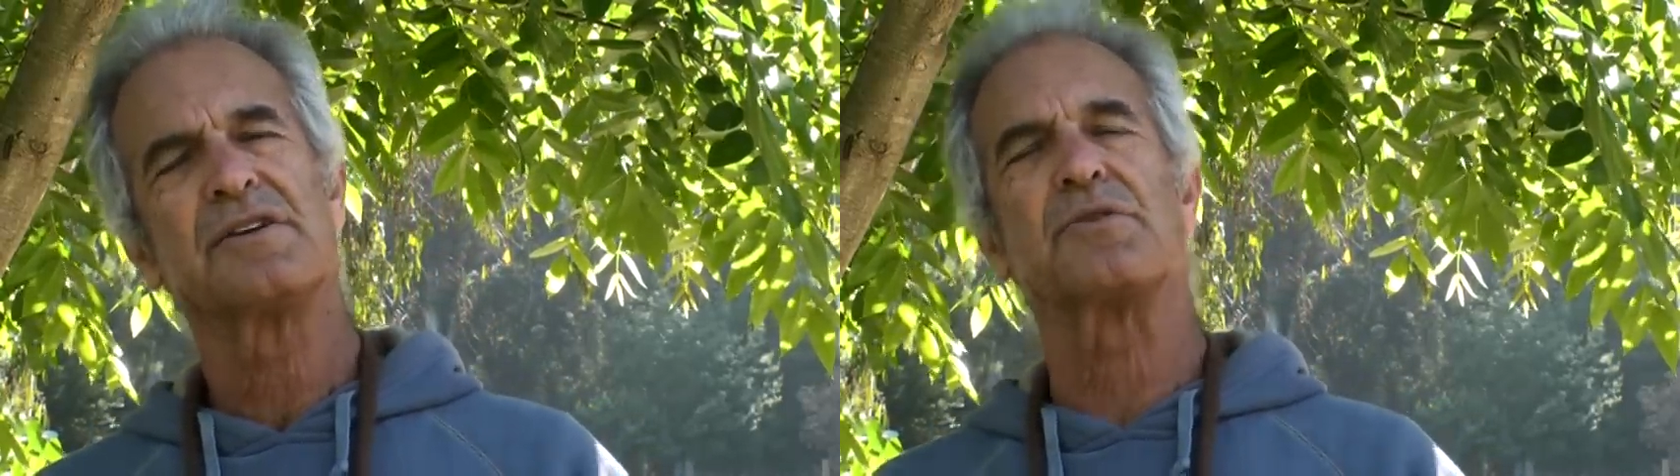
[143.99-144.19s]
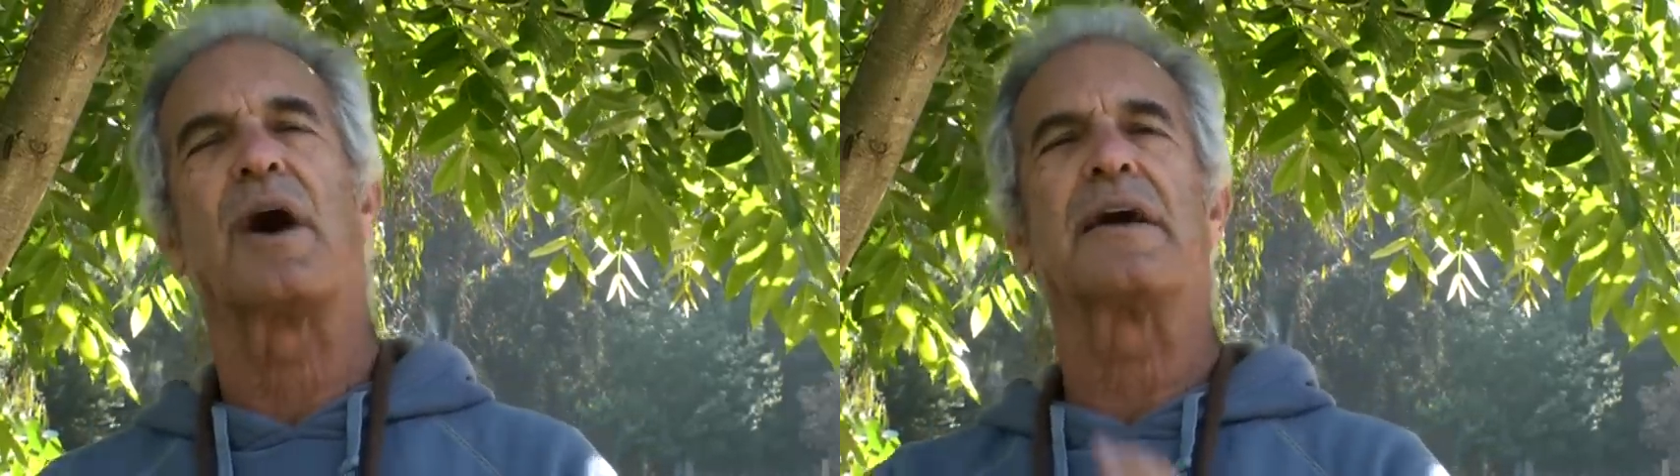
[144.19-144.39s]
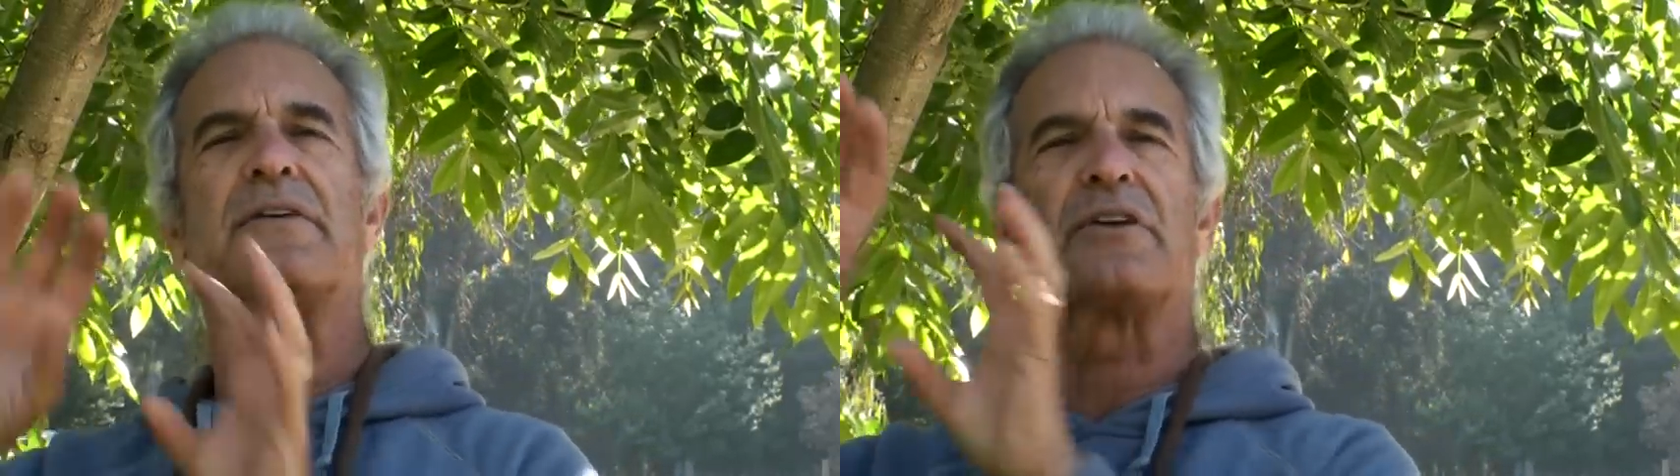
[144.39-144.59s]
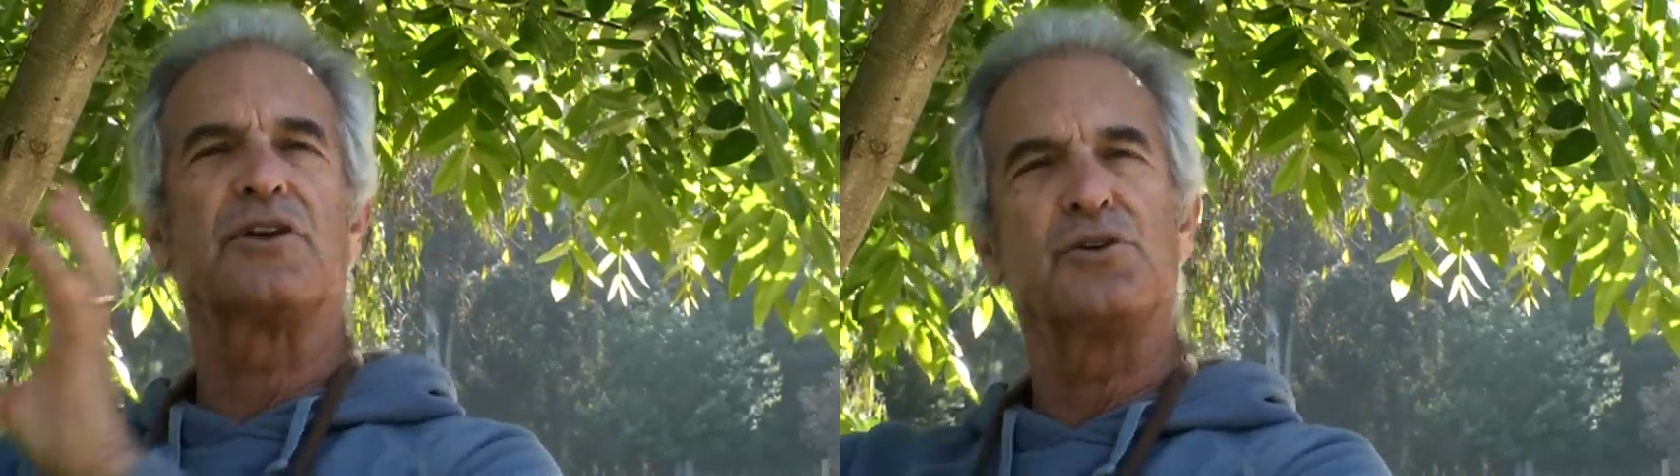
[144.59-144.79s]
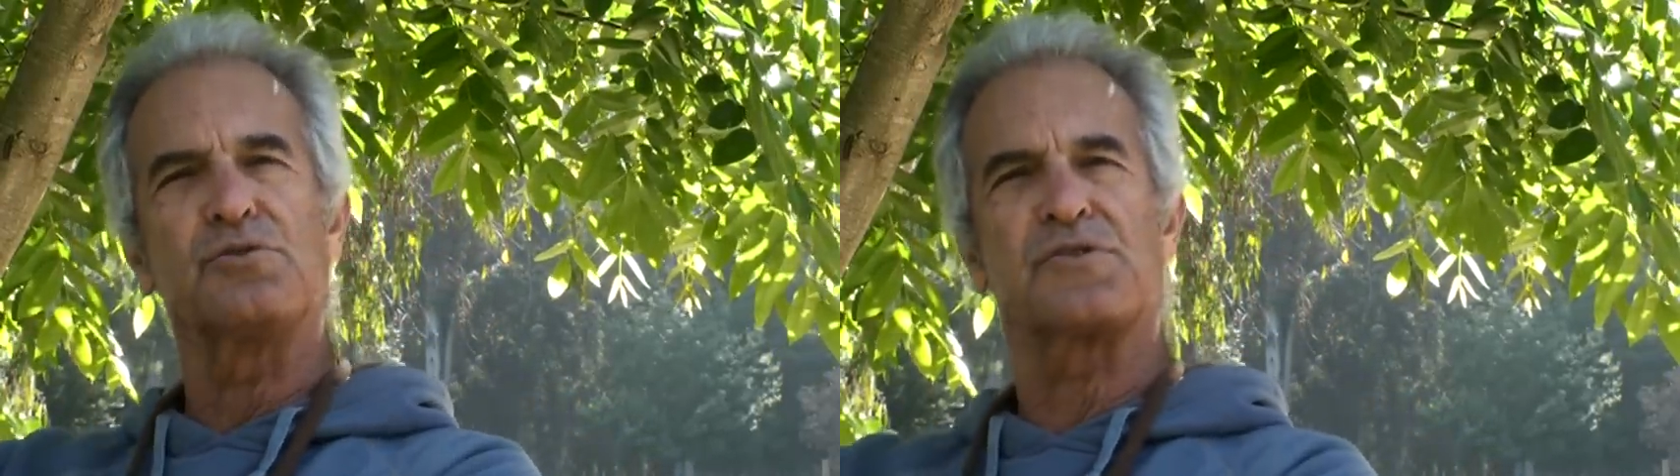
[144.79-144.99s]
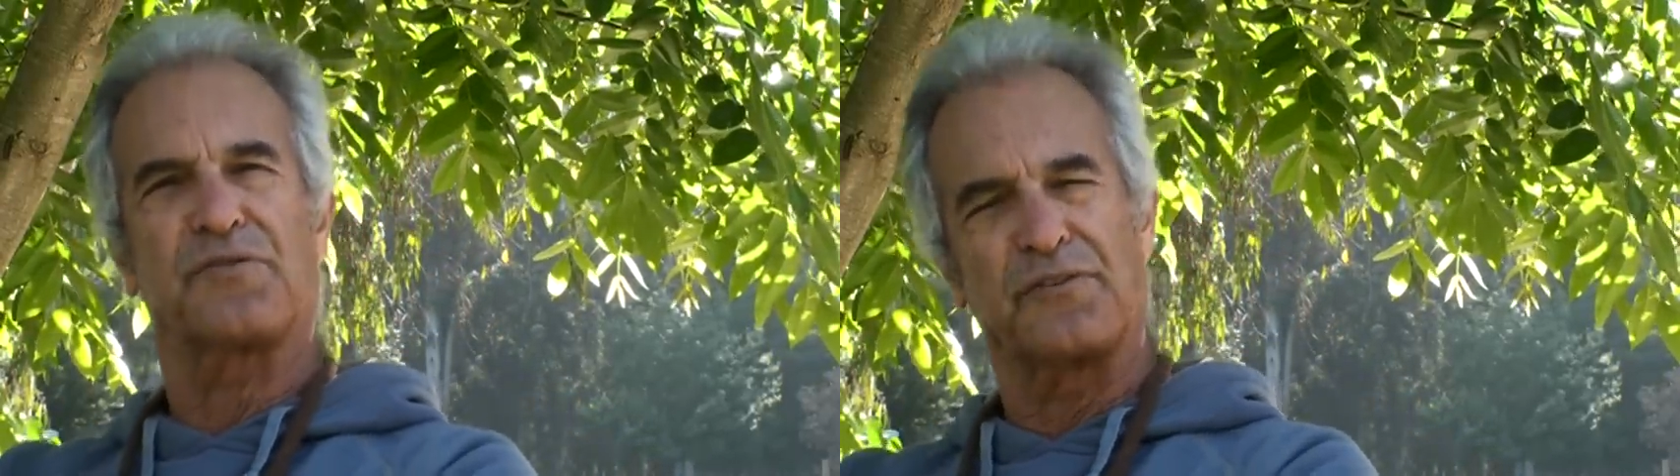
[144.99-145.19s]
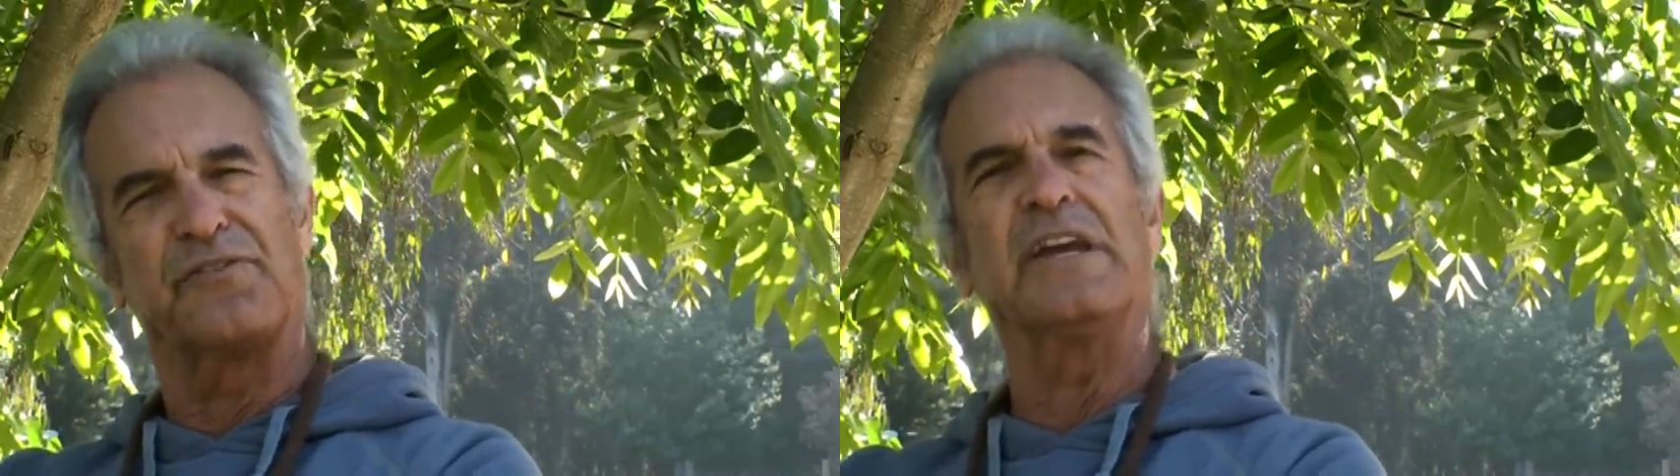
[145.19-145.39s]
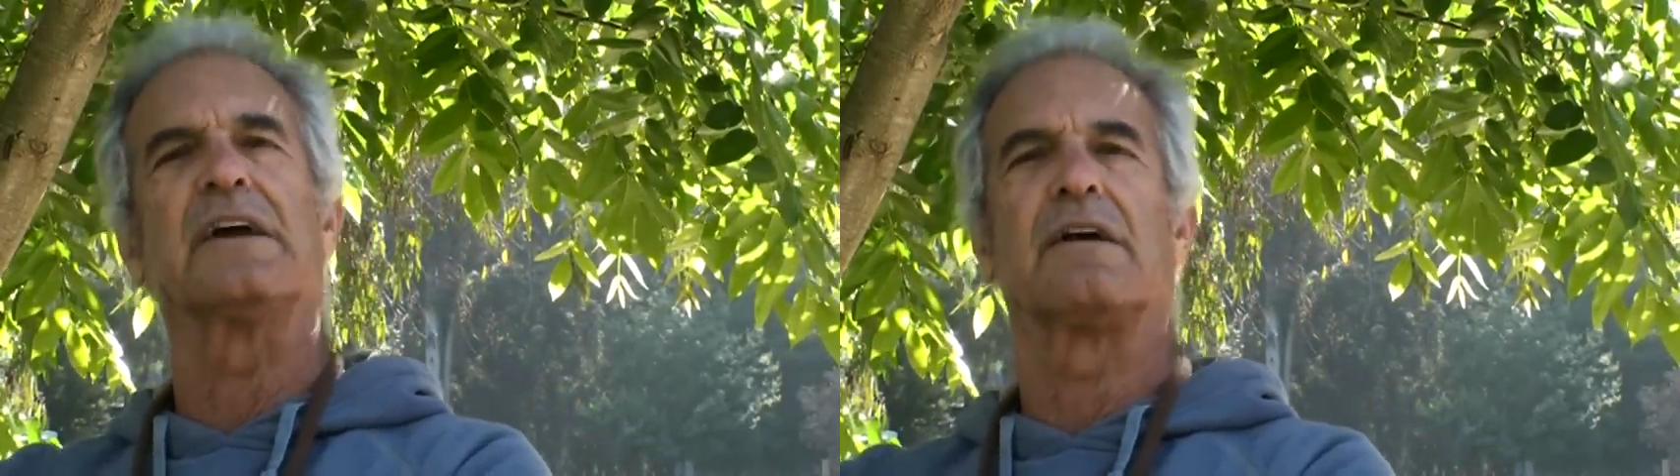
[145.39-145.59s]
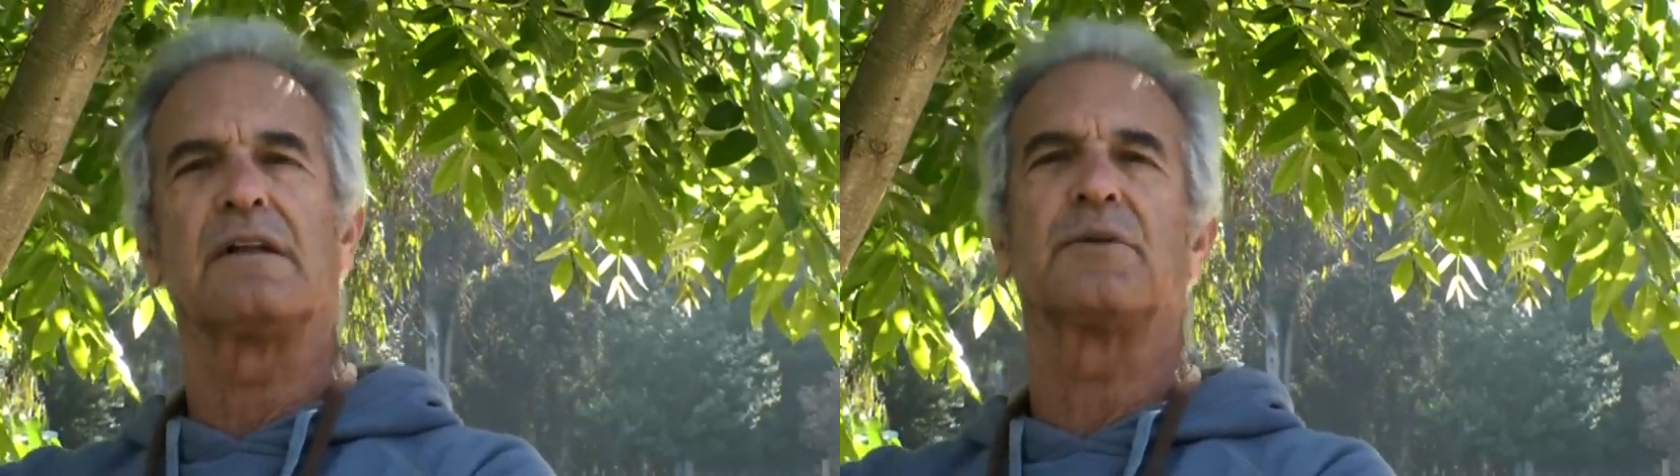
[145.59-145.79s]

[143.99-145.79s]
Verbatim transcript: So either they're used for veal,